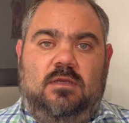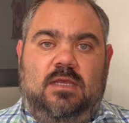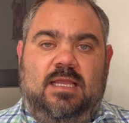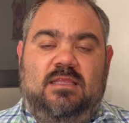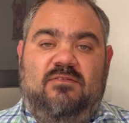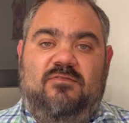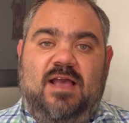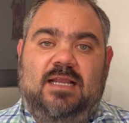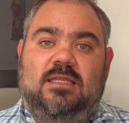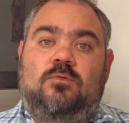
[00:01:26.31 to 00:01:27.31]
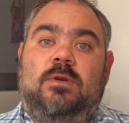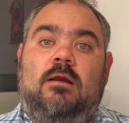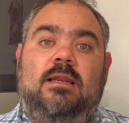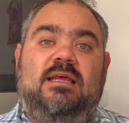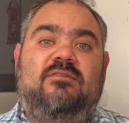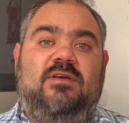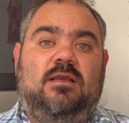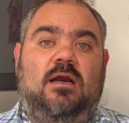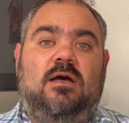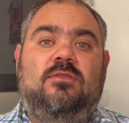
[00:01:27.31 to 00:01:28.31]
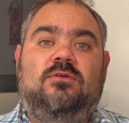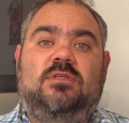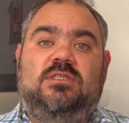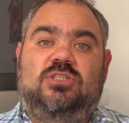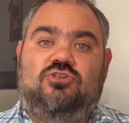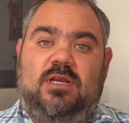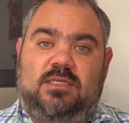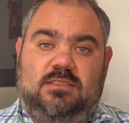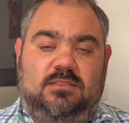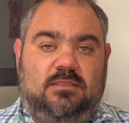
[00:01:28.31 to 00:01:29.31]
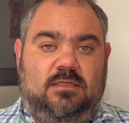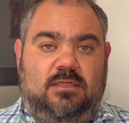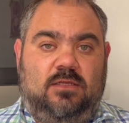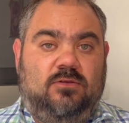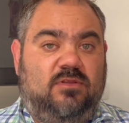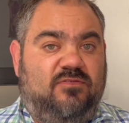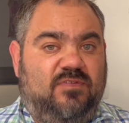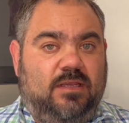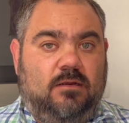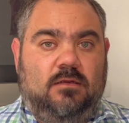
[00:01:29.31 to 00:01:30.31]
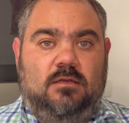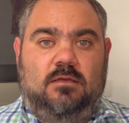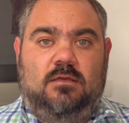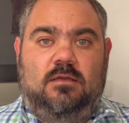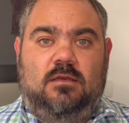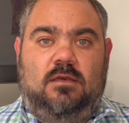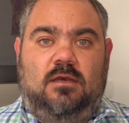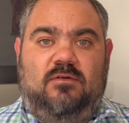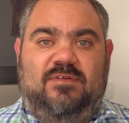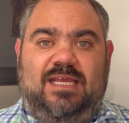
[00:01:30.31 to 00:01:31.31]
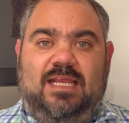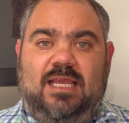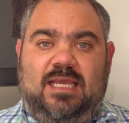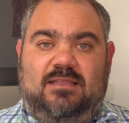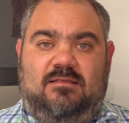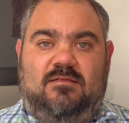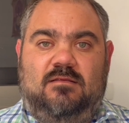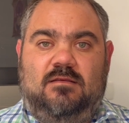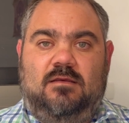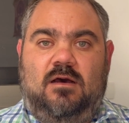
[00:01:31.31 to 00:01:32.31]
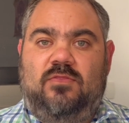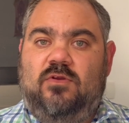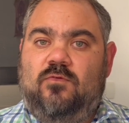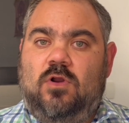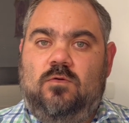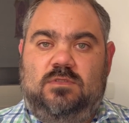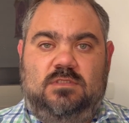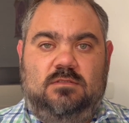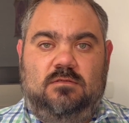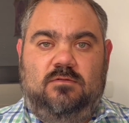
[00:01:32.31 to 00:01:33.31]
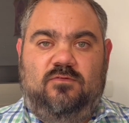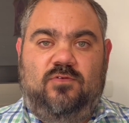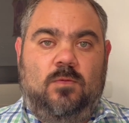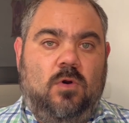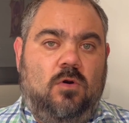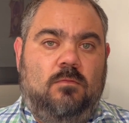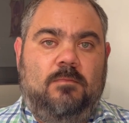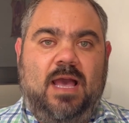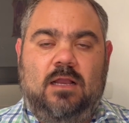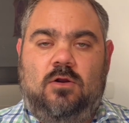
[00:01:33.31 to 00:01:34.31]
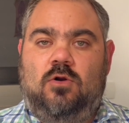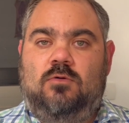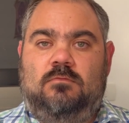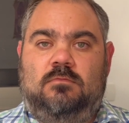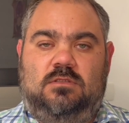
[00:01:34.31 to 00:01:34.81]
and the fact that we are living under the stress and under the fear of getting hit on the roads, from home, back home,